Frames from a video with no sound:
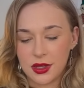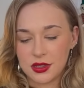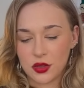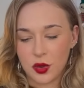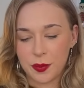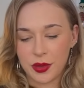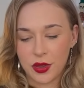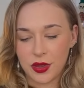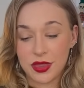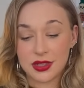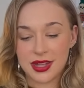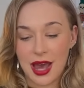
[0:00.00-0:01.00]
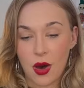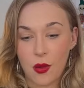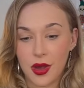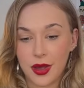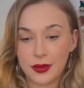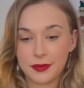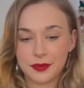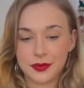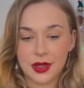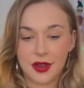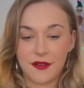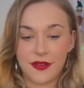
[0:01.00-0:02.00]
Scorpio, you have the Tower.
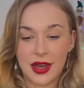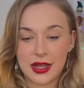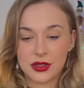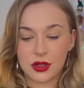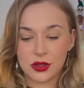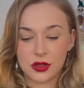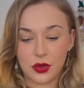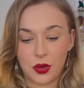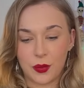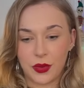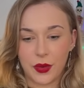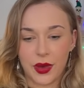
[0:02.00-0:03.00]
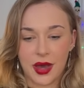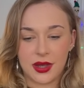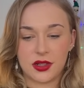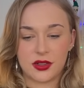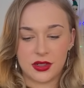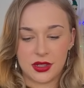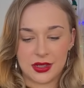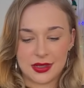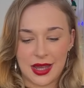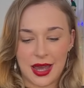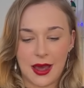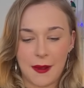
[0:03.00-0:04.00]
If that is not Scorpio energy,
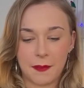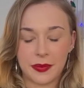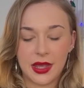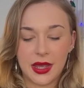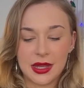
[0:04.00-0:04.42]
damn.